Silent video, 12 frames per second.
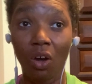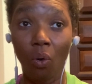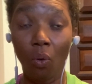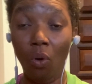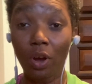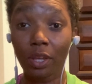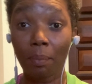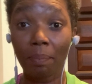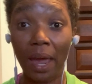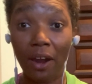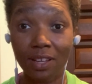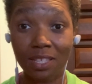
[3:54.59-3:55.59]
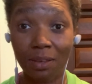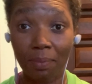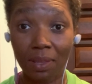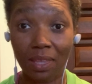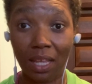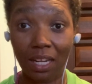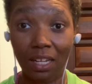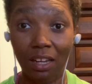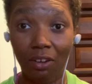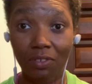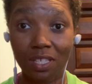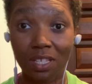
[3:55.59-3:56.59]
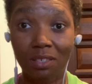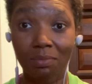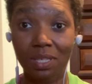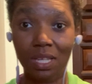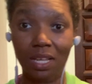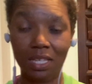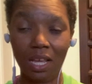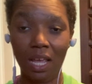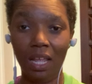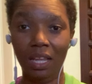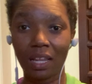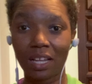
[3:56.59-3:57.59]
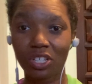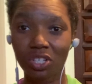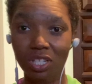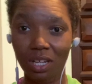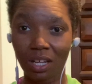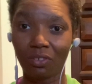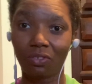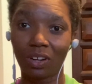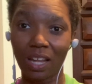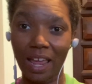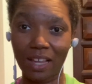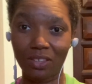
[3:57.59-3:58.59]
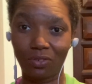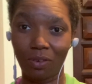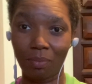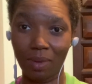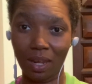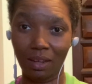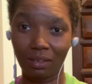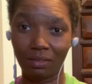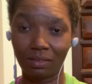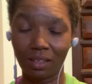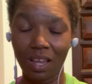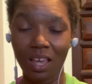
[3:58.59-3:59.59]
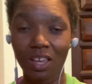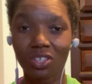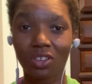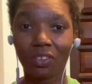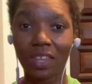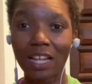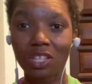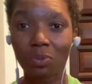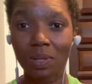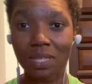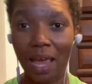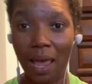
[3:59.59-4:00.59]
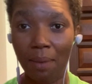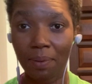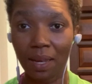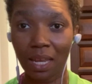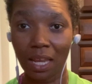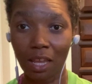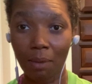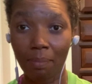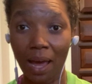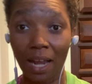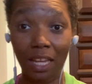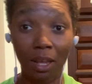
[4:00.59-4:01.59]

Or your parasympathetic nervous system says, let's chill and relax for a minute. So that's what's happening in your body.